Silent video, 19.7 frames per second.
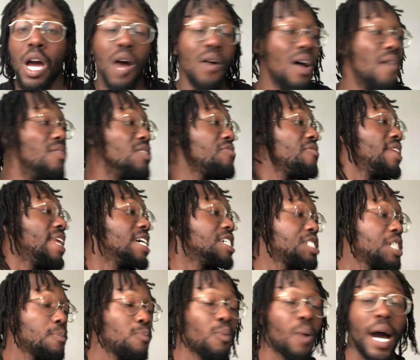whether it's
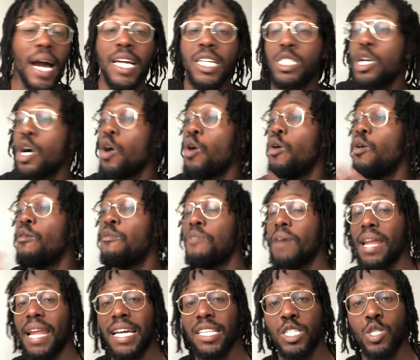relationship-wise or
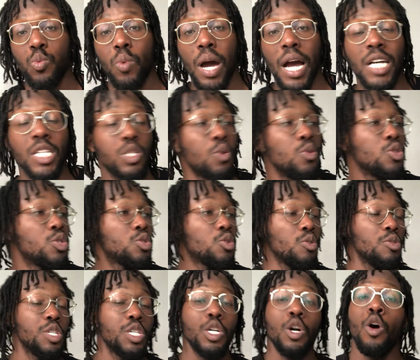finance-wise or
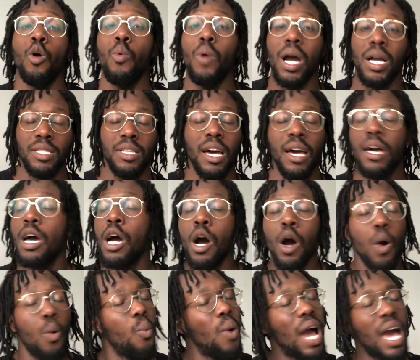study or work,
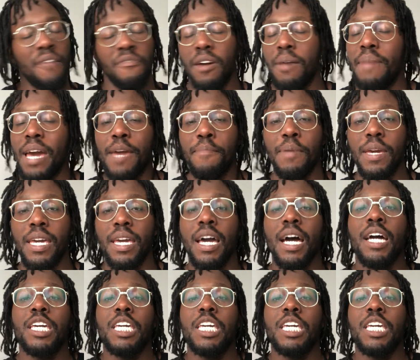whatever it may be.